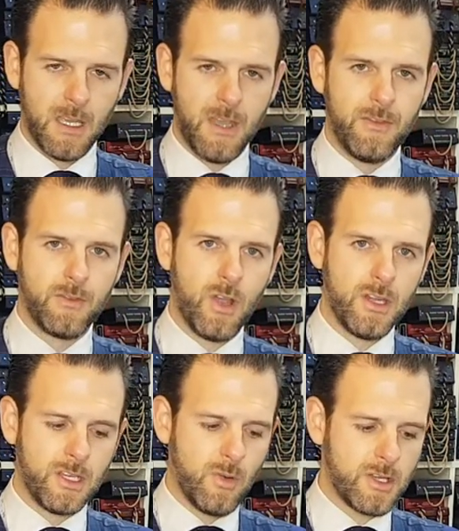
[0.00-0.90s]
If you've got
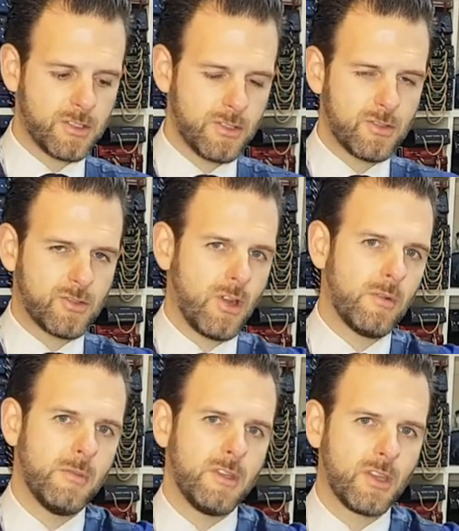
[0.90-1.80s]
any questions, drop
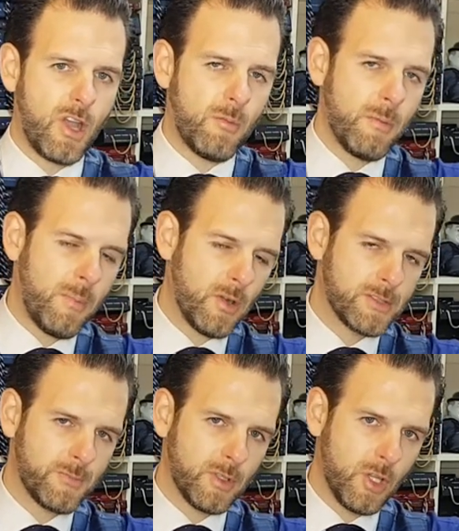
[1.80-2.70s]
them in the comment
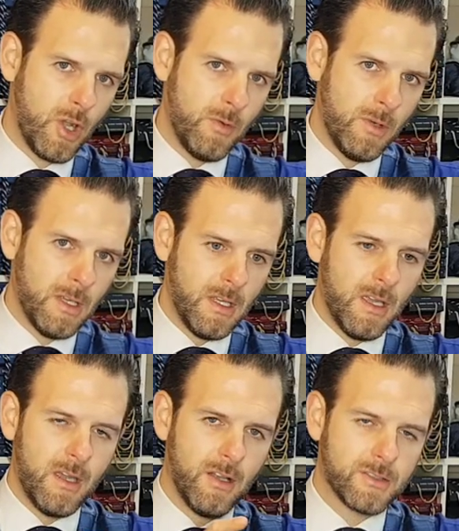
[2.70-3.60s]
box below.
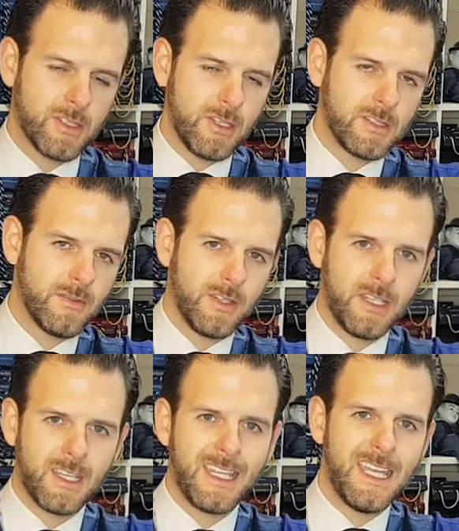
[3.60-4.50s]
alternatively,
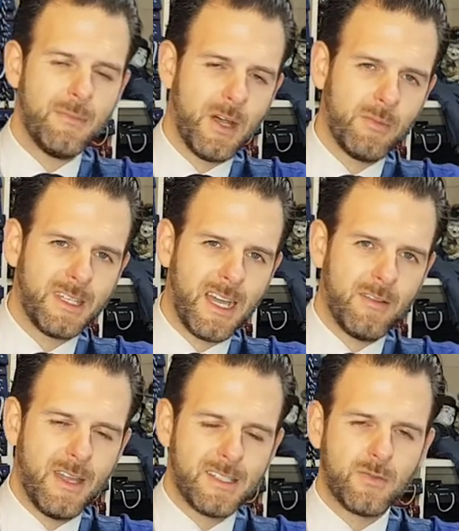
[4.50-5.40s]
you can email me
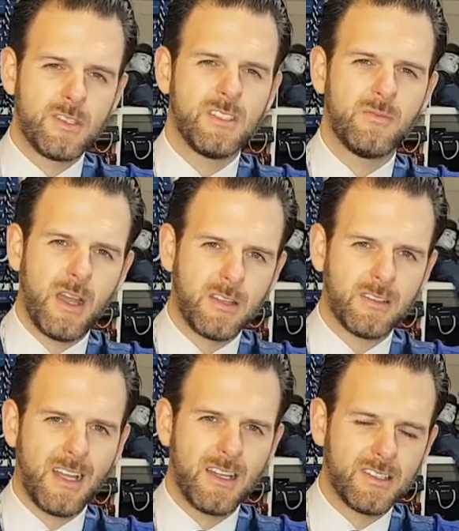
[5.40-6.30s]
direct, which is
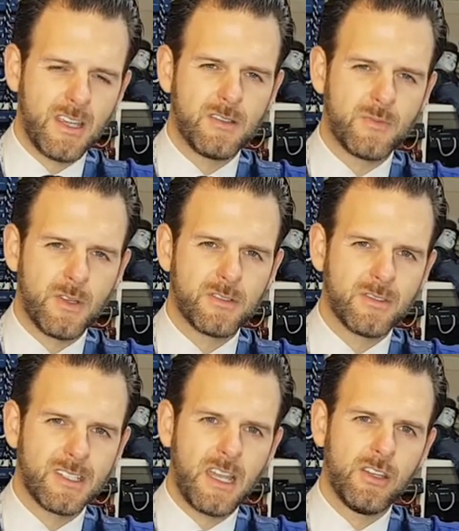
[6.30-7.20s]
michael at
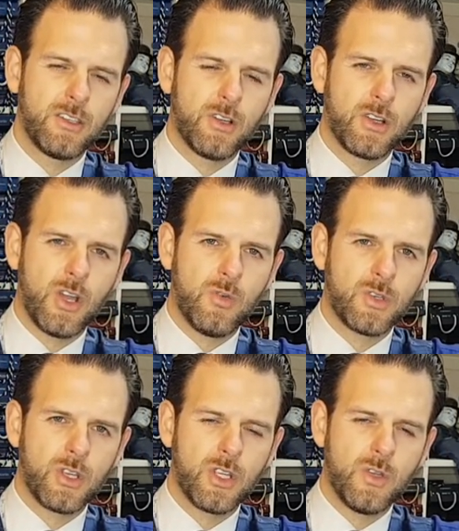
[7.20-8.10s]

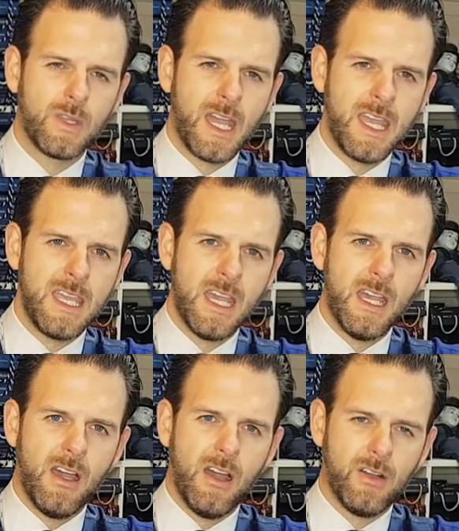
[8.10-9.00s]
jamespersonaltailor.co.uk.
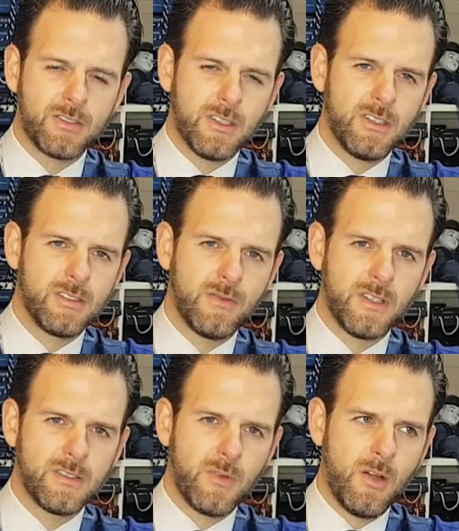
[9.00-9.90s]

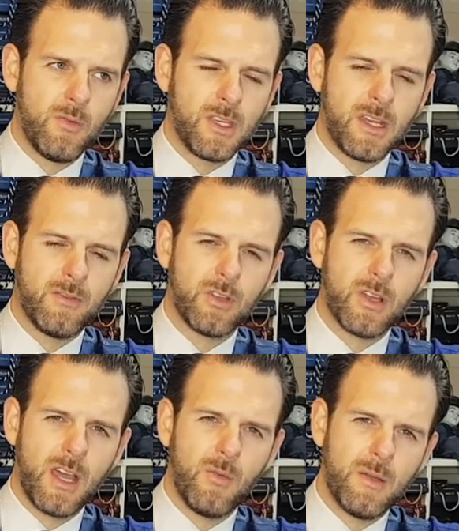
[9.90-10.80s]
Alternatively as well, we can have a look
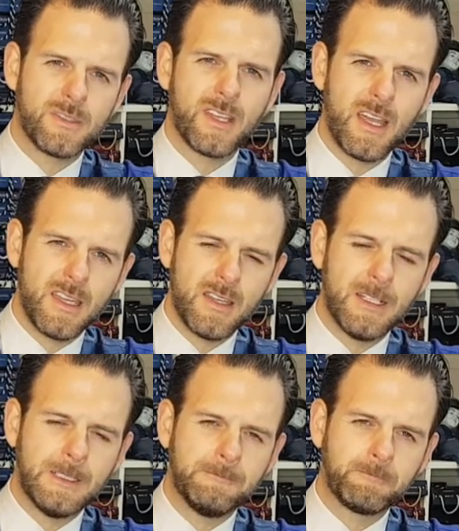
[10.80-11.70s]
on our website.
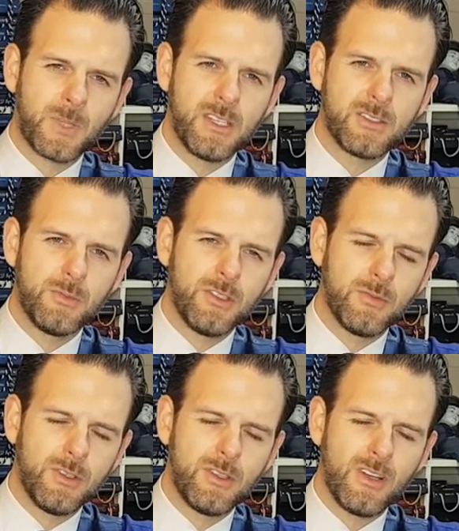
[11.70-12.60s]
Um, it's
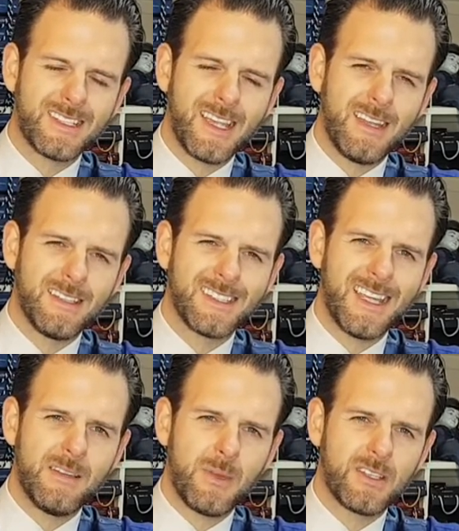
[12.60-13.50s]

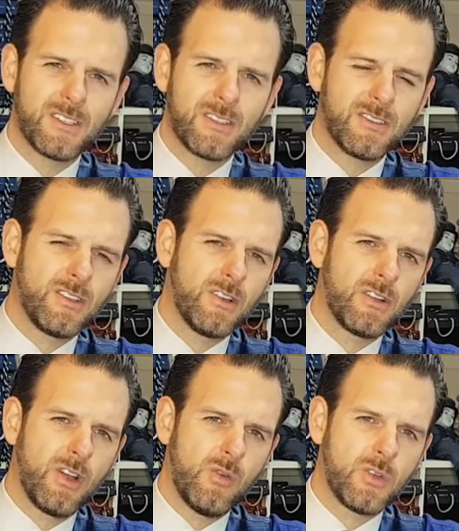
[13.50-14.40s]

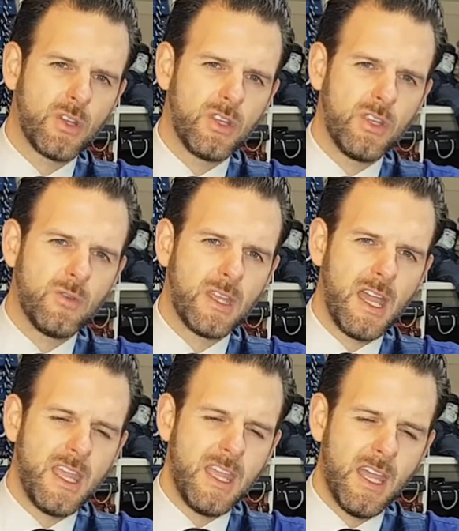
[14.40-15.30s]

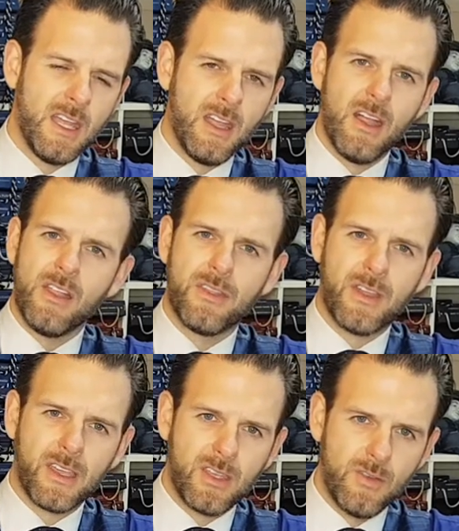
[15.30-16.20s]
www.tailorsinmanchester.co.uk.
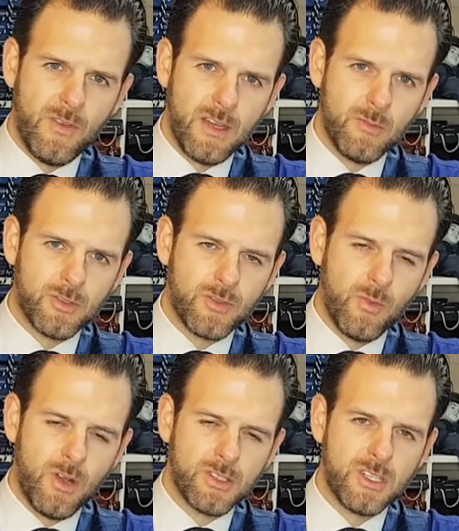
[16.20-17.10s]
Thank you very much for
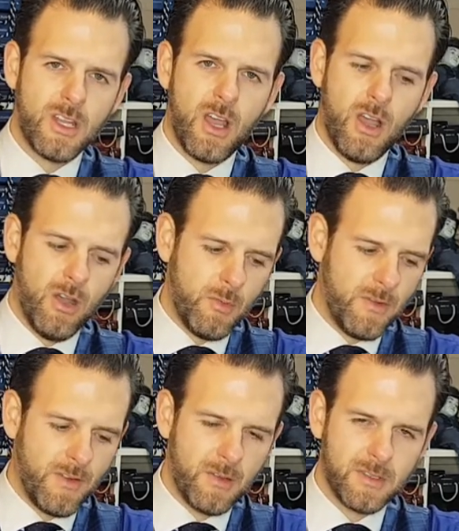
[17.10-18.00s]
watching. I hope
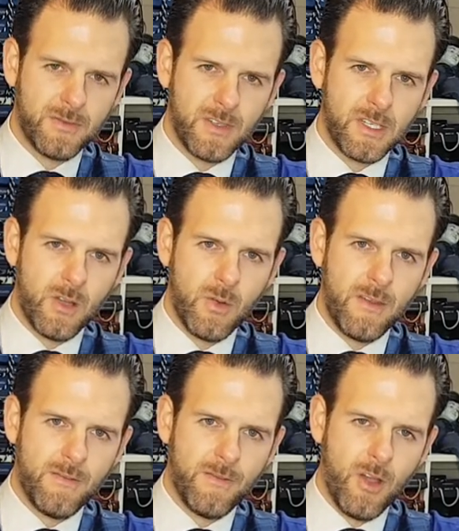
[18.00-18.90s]
you found this video
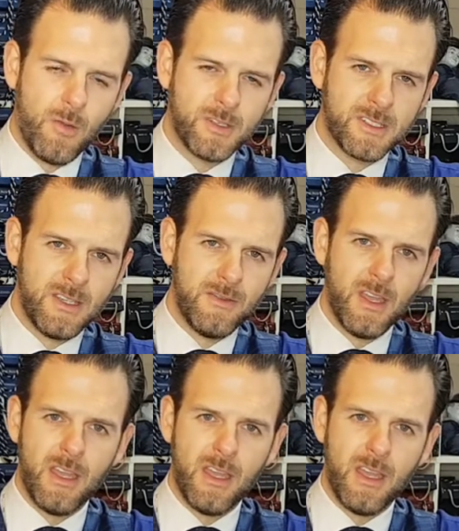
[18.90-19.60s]
informative.